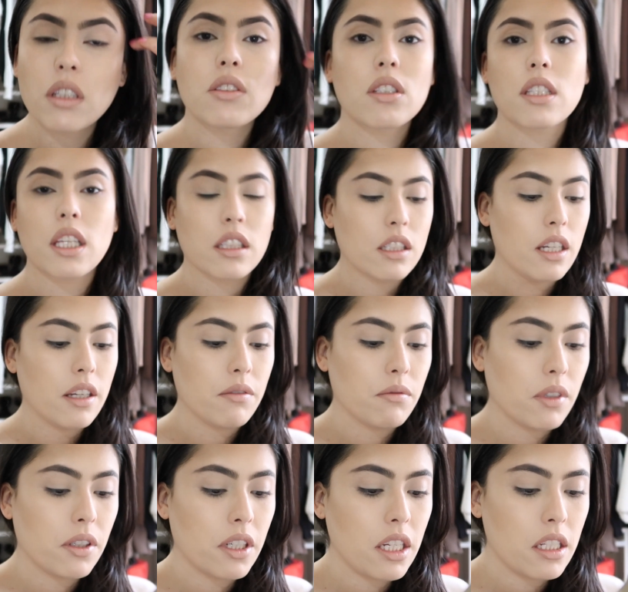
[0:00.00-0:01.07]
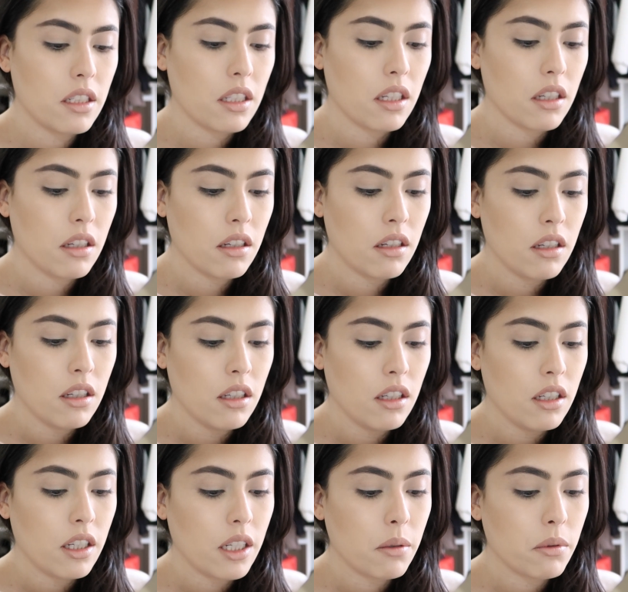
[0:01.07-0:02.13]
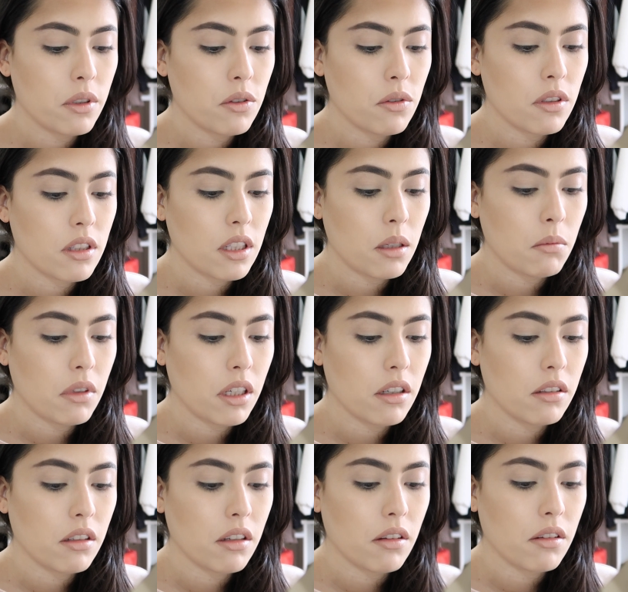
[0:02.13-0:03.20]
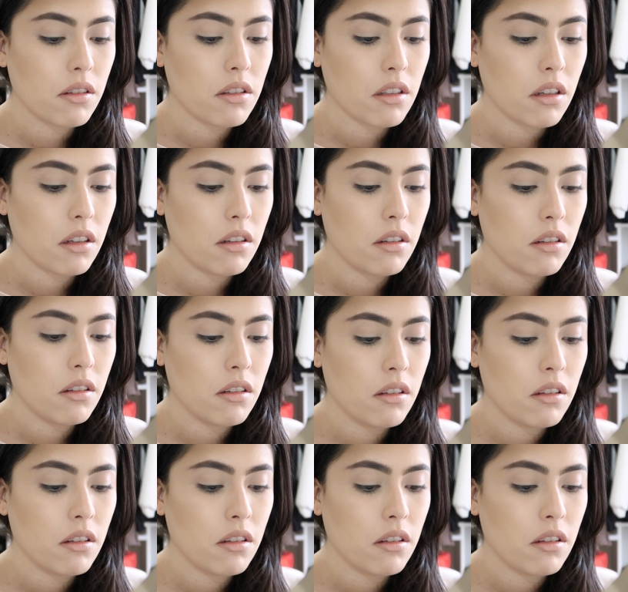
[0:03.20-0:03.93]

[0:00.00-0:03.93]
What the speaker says: Just like that, very easy. And I'm gonna do the same thing on the other side.